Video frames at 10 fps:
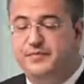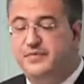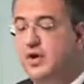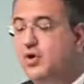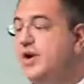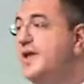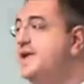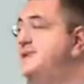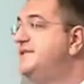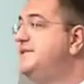Dear
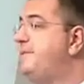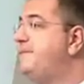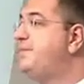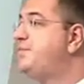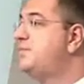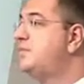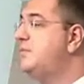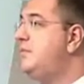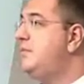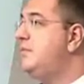colleagues,
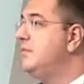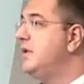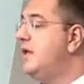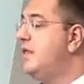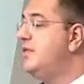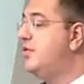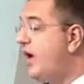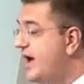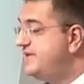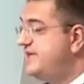the
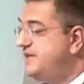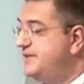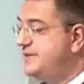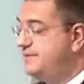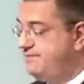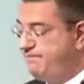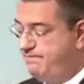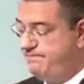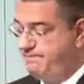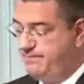crisis
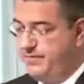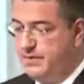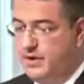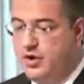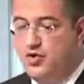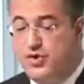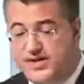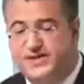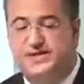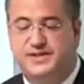
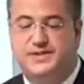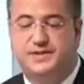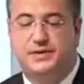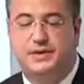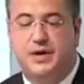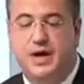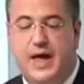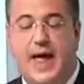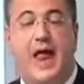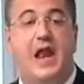risks
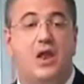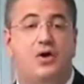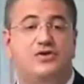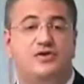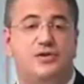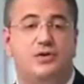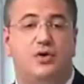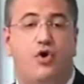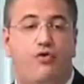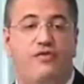a lost
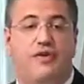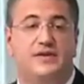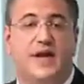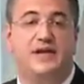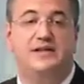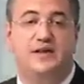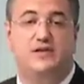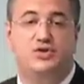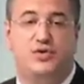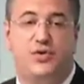
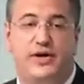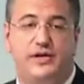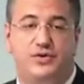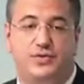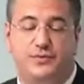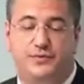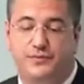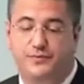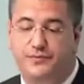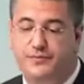COVID-19 generation,
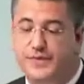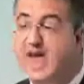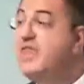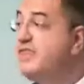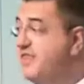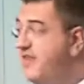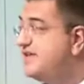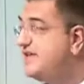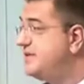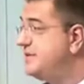and
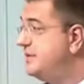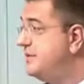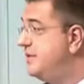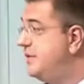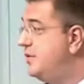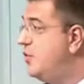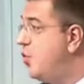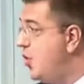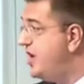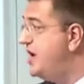this
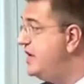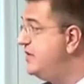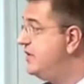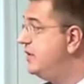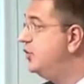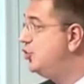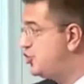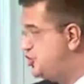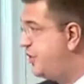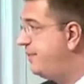we need to
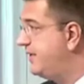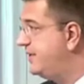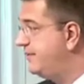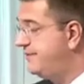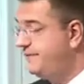stop it.